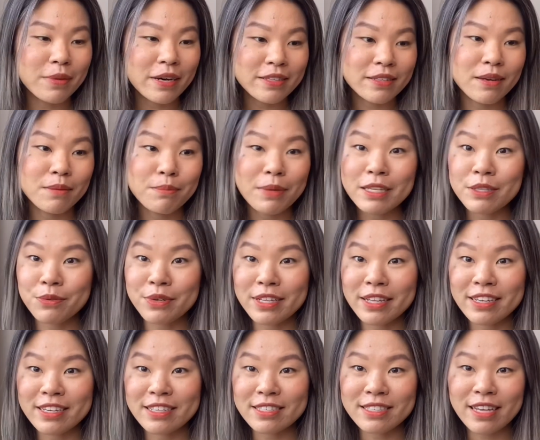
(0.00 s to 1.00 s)
But by the way,
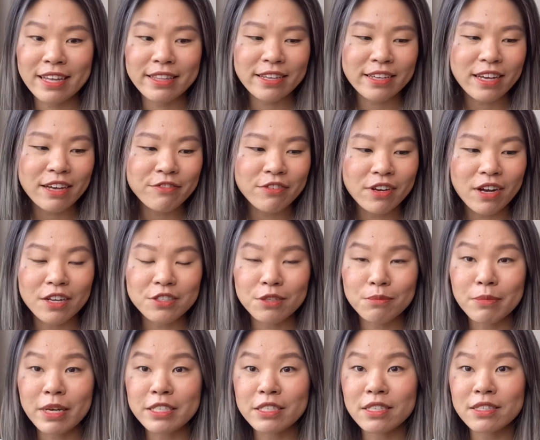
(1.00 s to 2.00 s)
ladies, I think I forgot
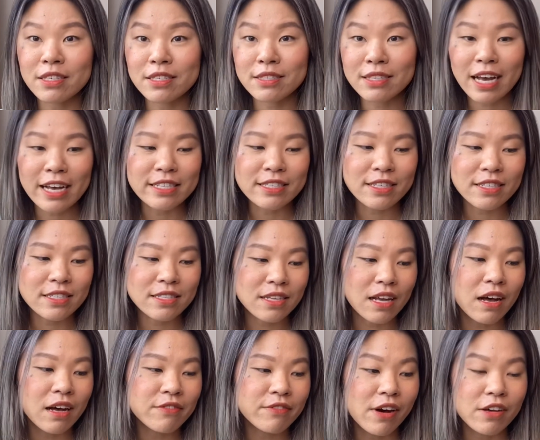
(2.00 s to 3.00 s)
to mention the sizes
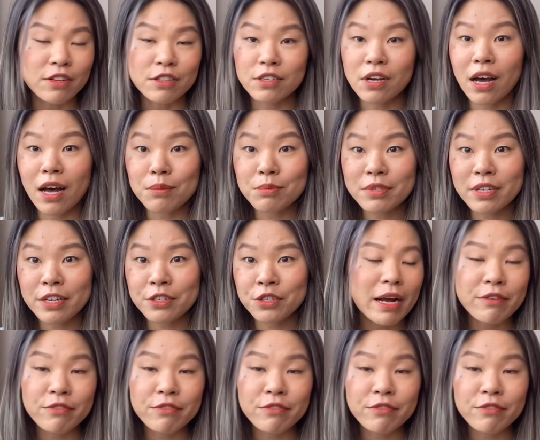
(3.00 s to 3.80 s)
of all the tops that I showed.